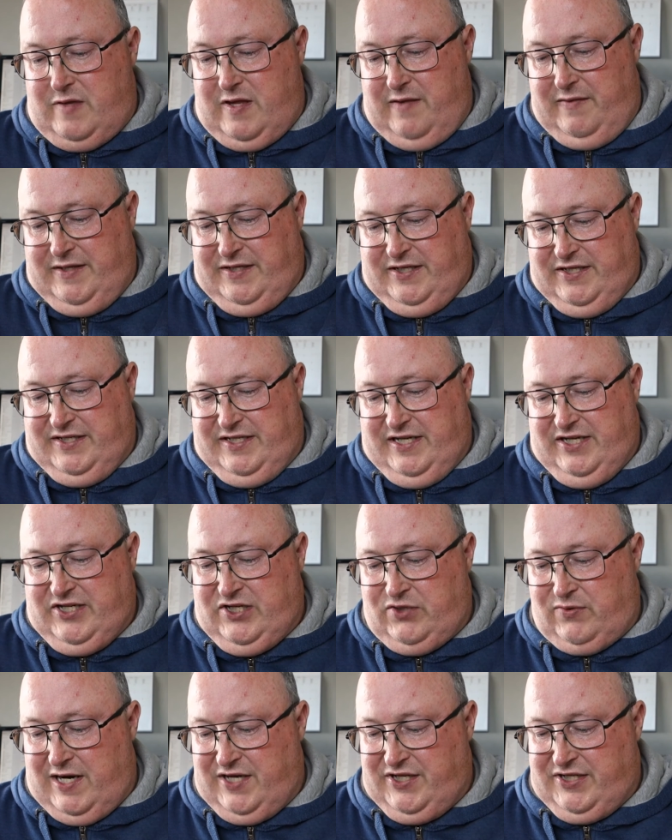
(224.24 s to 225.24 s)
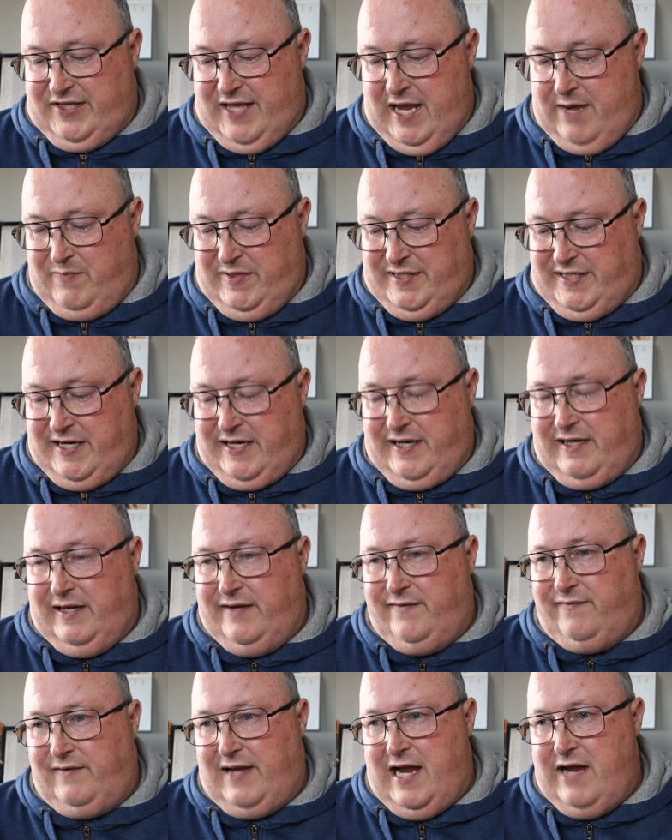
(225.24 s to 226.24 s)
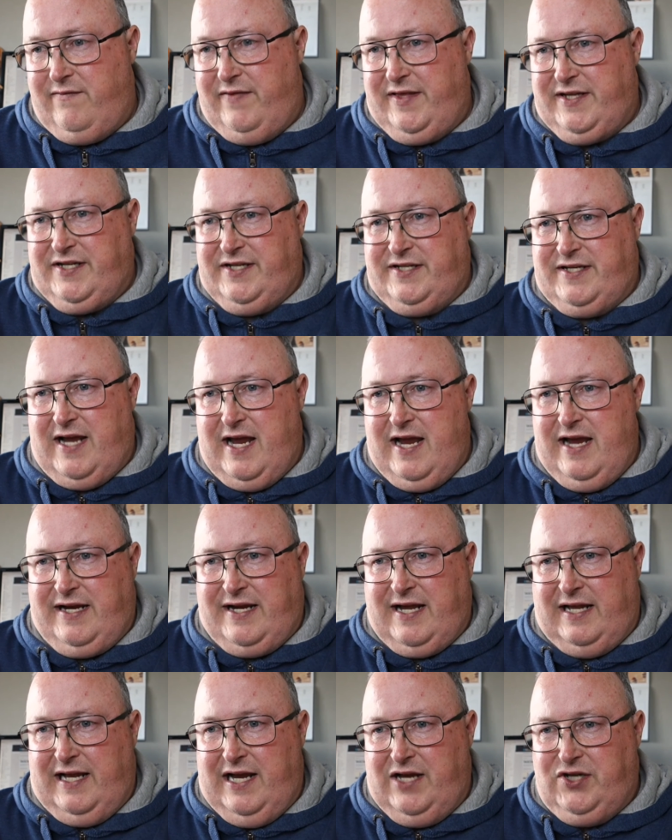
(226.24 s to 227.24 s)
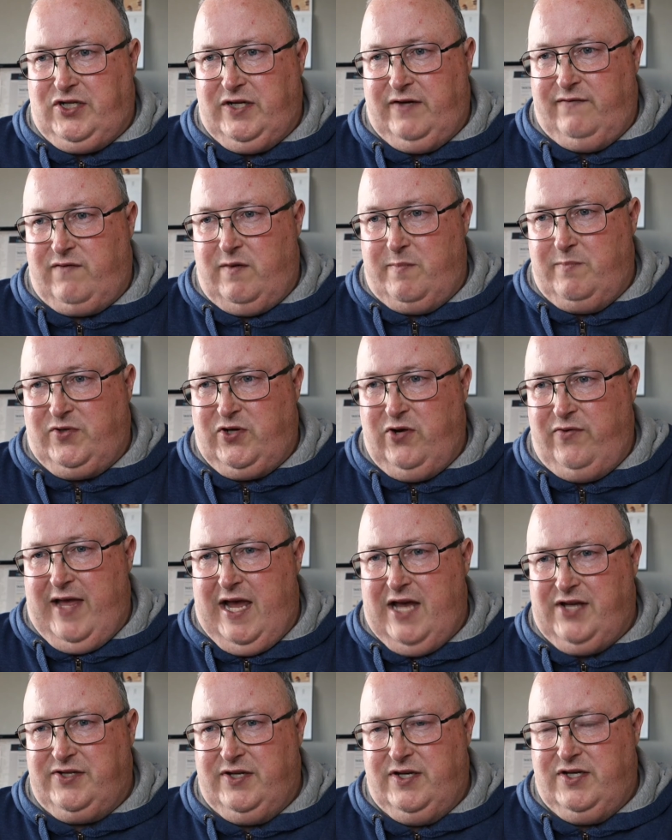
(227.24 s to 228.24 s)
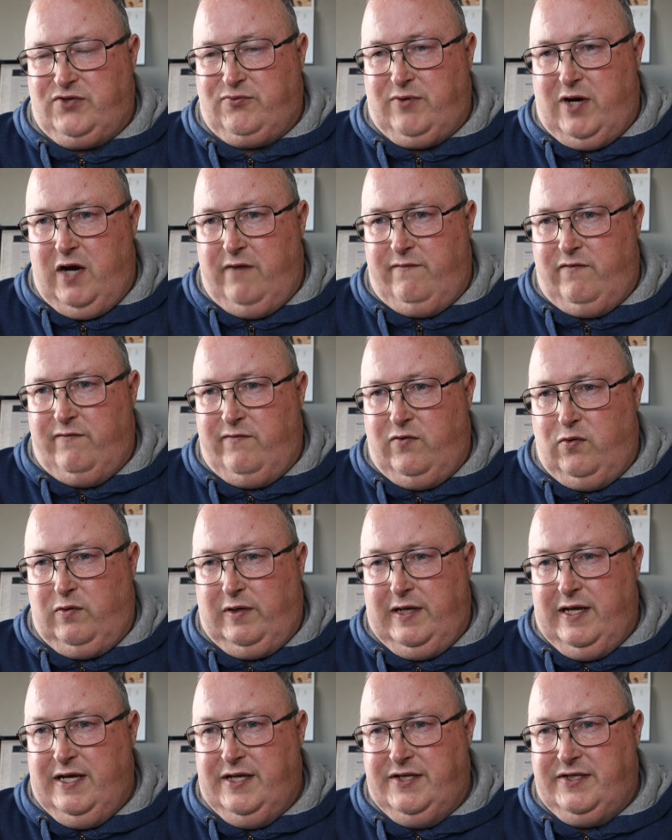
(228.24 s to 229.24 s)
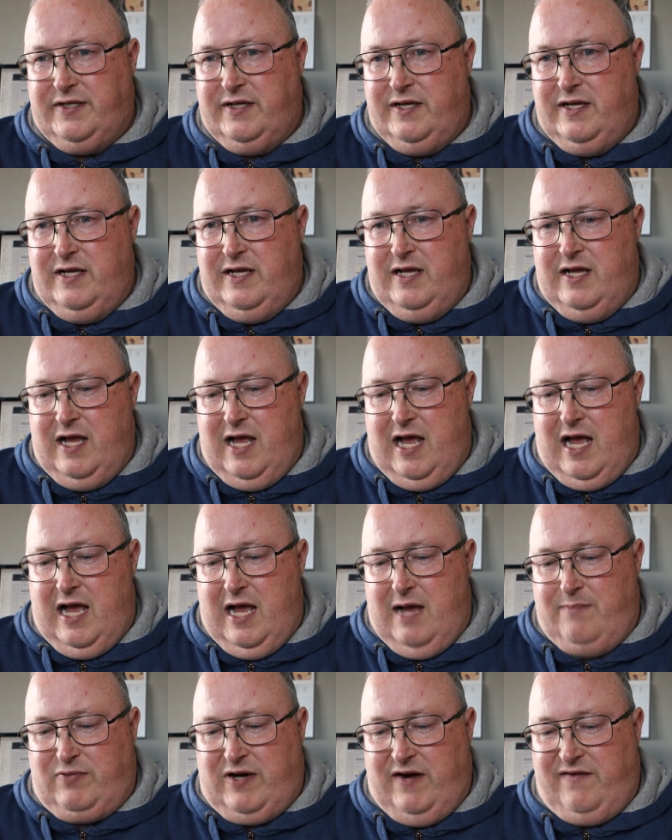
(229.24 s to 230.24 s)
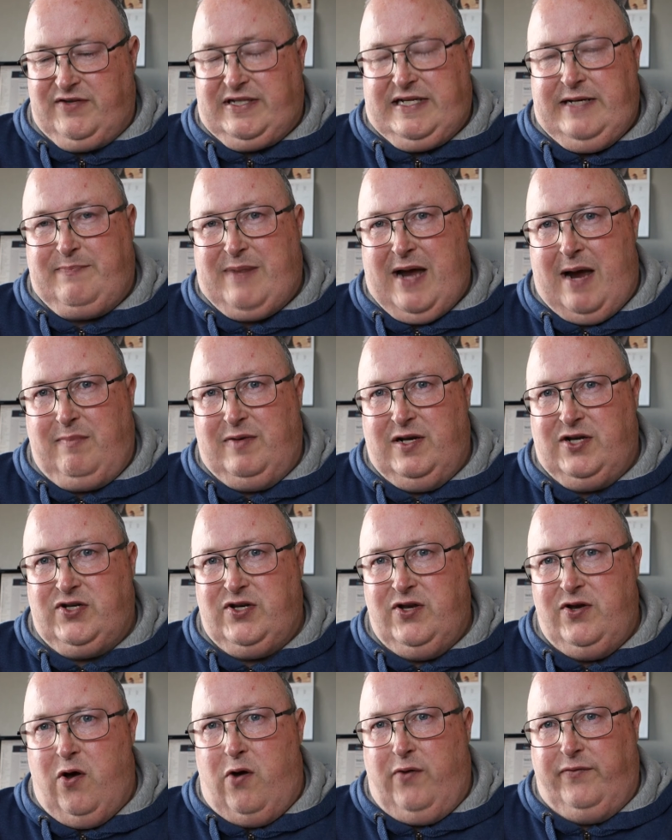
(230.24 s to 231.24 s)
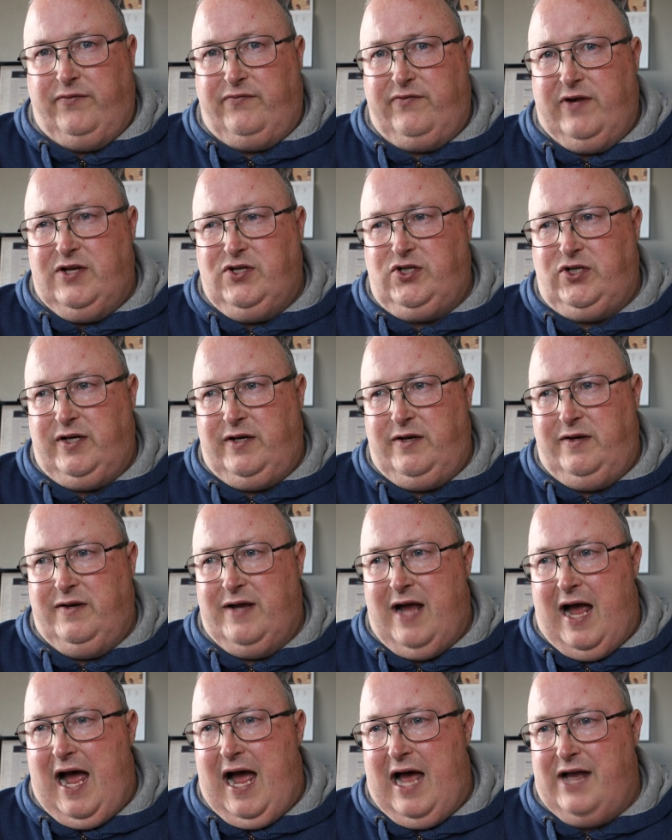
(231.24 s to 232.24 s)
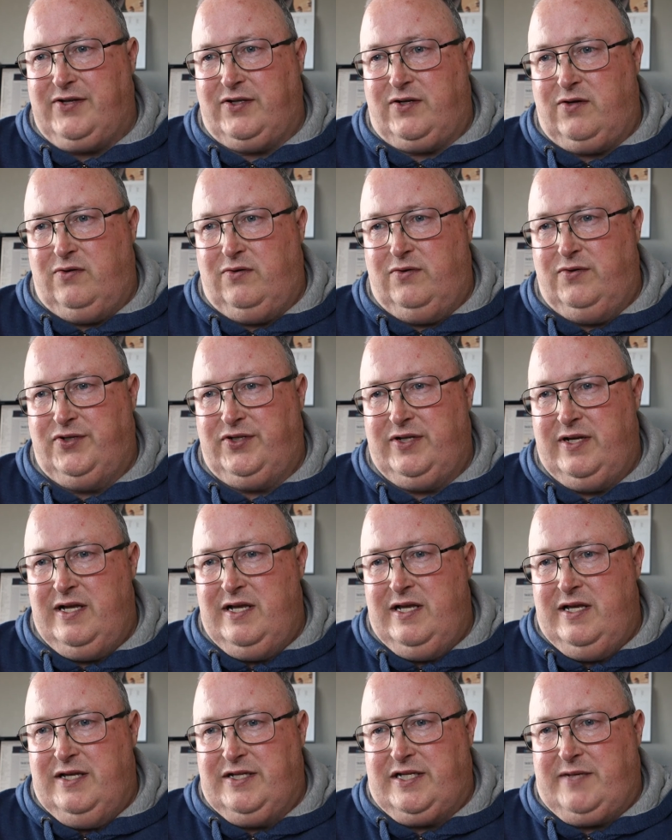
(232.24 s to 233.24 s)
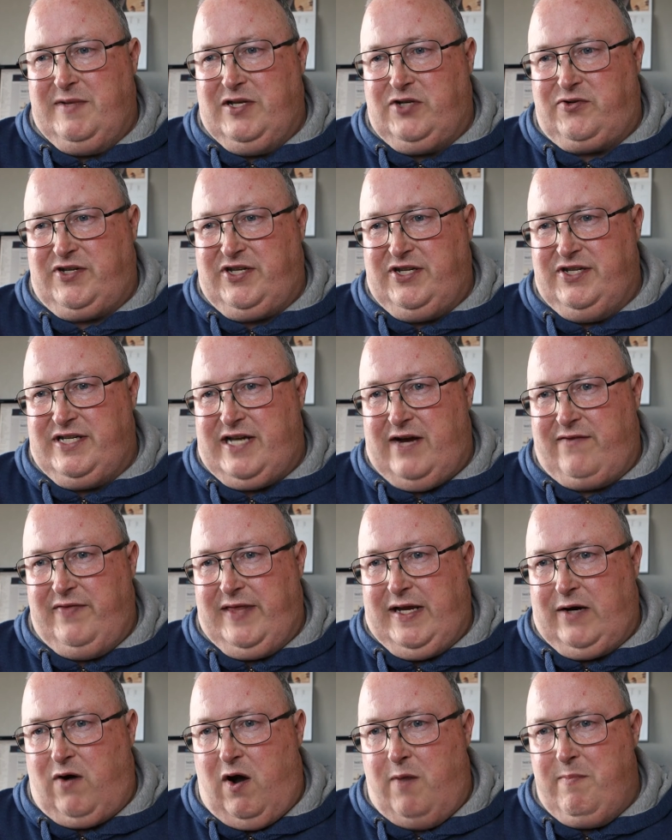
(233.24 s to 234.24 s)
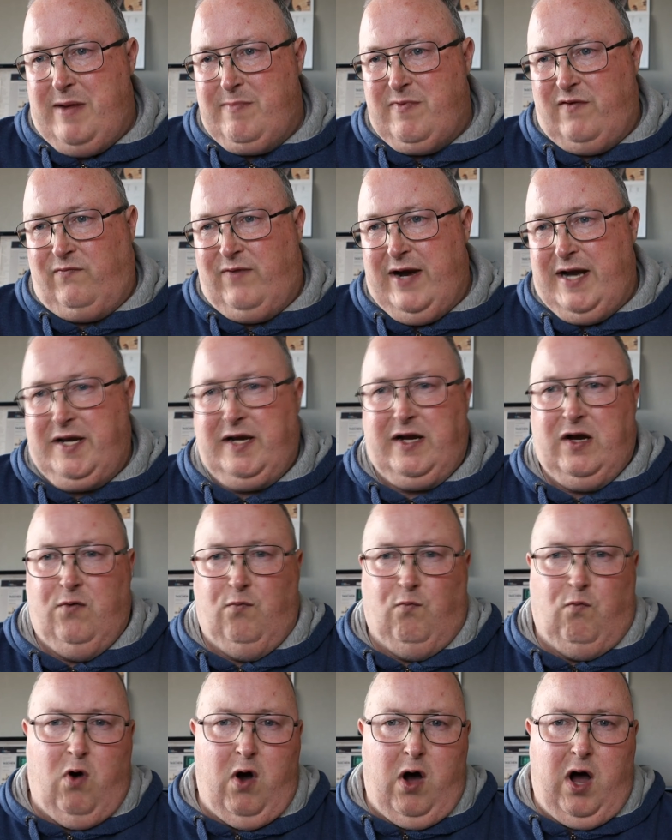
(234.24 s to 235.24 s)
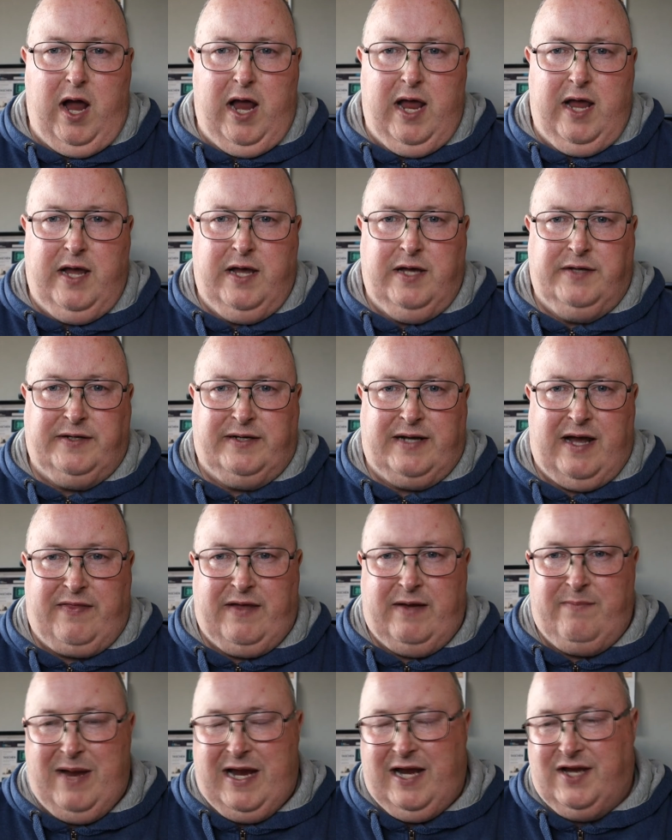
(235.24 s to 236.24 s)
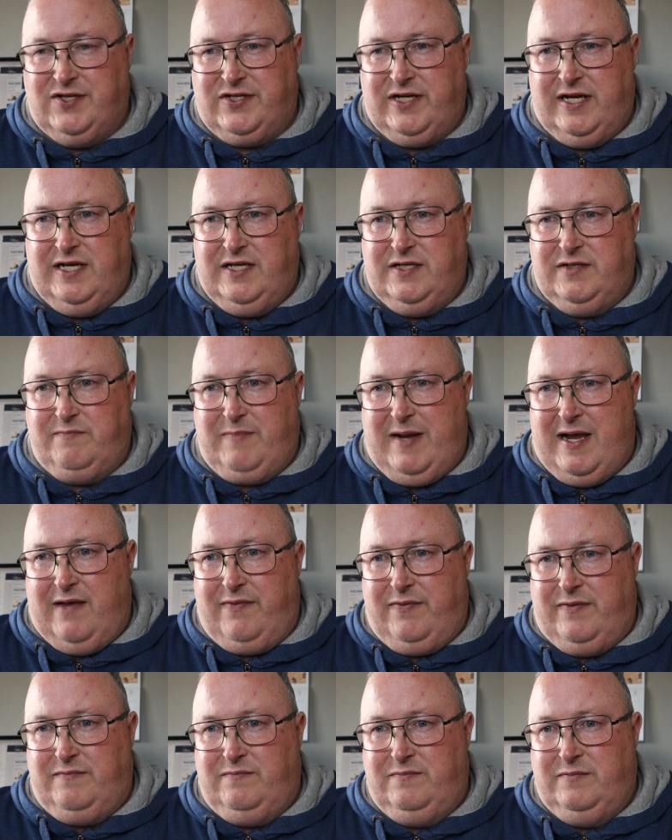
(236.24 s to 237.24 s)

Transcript: This is Distrust That Particular Flavour. This is a collection from 2012 of all his previously published non-fiction articles. Some interesting stuff in there I remember reading in Wired and other magazines about